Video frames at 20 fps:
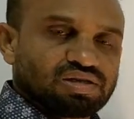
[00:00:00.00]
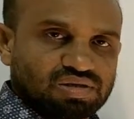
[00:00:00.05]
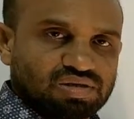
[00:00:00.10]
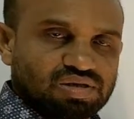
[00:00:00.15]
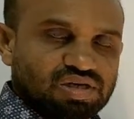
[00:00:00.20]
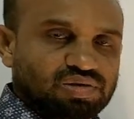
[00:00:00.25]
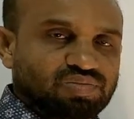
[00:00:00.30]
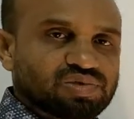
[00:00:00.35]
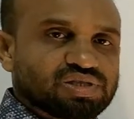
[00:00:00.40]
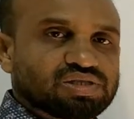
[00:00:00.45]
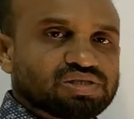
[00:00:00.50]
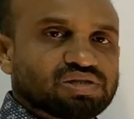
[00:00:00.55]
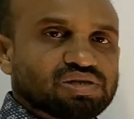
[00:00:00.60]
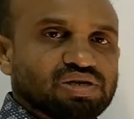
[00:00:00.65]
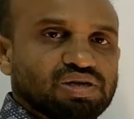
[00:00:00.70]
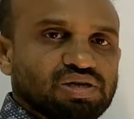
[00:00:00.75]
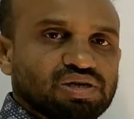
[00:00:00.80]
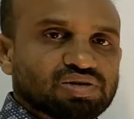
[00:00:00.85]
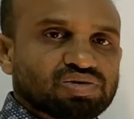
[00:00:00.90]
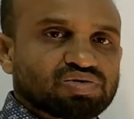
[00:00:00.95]
that means
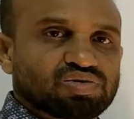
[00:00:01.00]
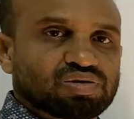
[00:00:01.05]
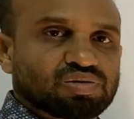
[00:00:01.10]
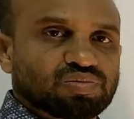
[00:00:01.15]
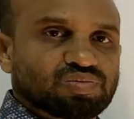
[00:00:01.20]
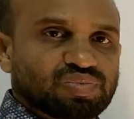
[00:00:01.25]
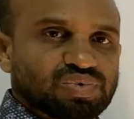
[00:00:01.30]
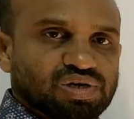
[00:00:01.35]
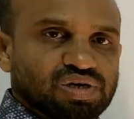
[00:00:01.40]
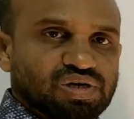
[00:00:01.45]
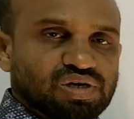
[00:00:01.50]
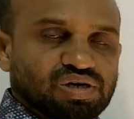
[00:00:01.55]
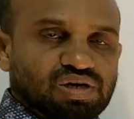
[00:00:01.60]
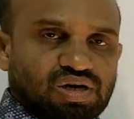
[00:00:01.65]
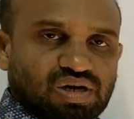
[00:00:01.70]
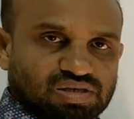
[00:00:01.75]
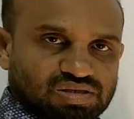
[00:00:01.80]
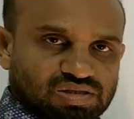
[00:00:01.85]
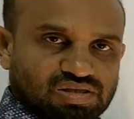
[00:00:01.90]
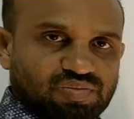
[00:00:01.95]
electron pair
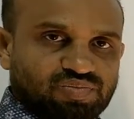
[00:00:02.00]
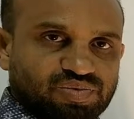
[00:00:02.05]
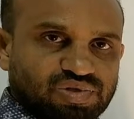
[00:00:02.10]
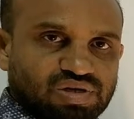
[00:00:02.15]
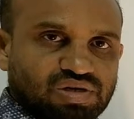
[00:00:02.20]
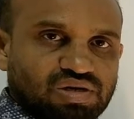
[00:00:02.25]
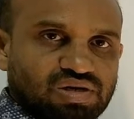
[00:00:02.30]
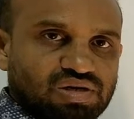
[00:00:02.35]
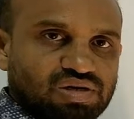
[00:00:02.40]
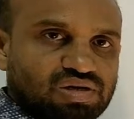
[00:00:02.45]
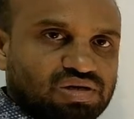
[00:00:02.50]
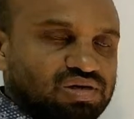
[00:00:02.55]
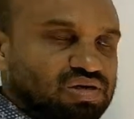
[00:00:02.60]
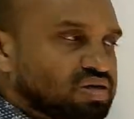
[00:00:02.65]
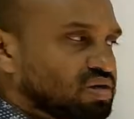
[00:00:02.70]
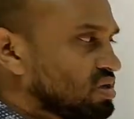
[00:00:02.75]
acceptor,